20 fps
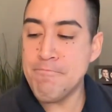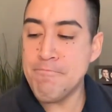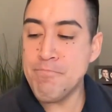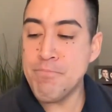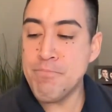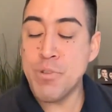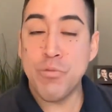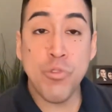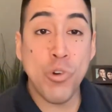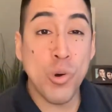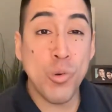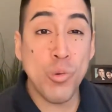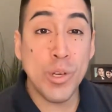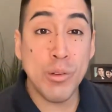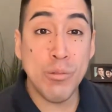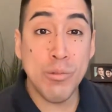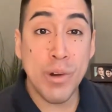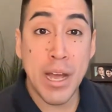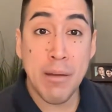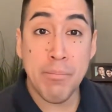Before we
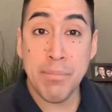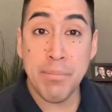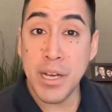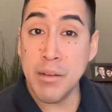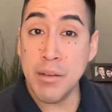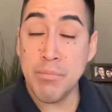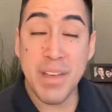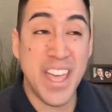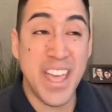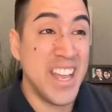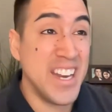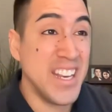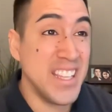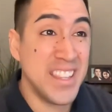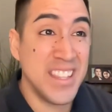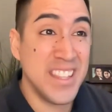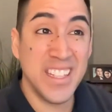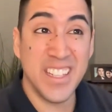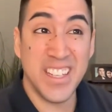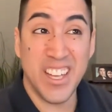wrap up,
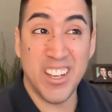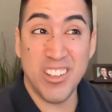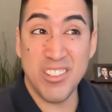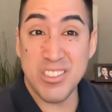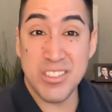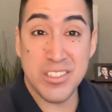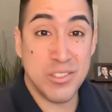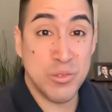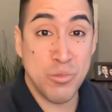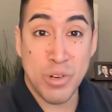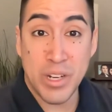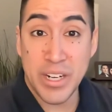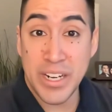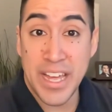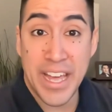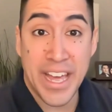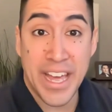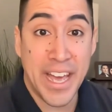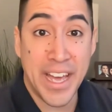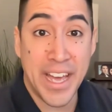anything else you want to
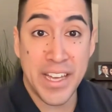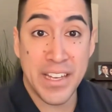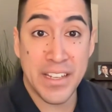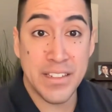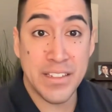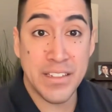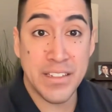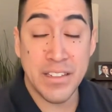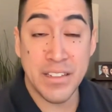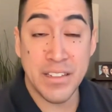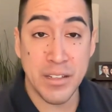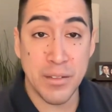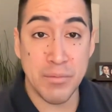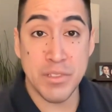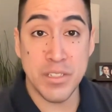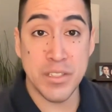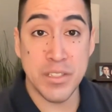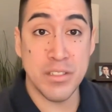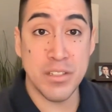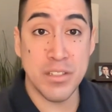add
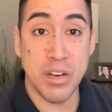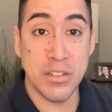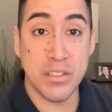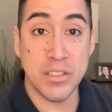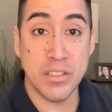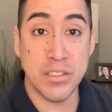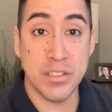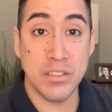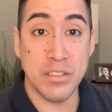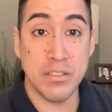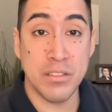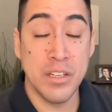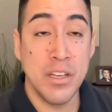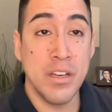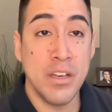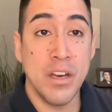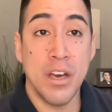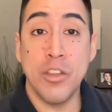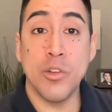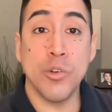to talk to
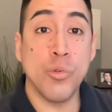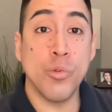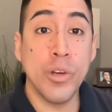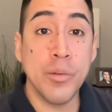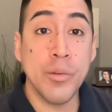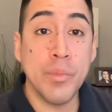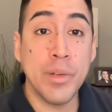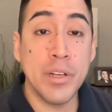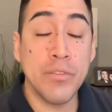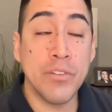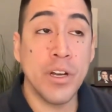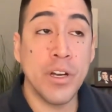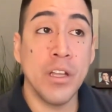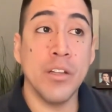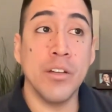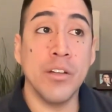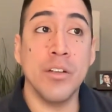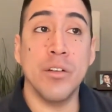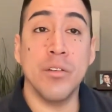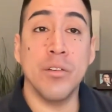other queer men of
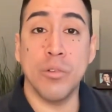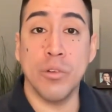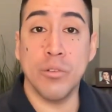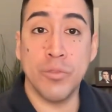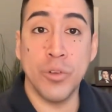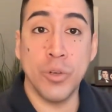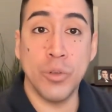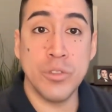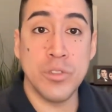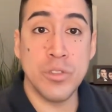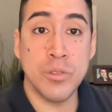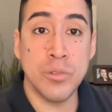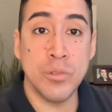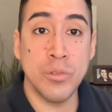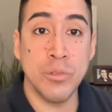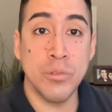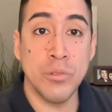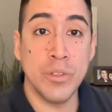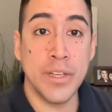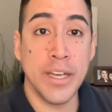color or folks
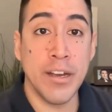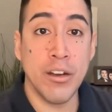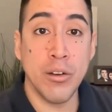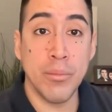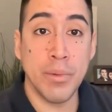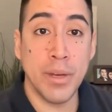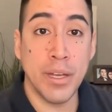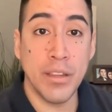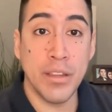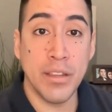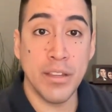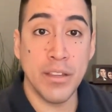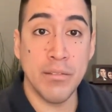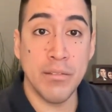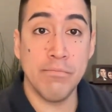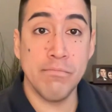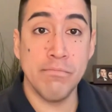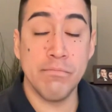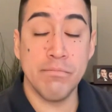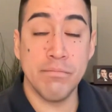who care about
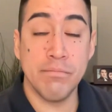them?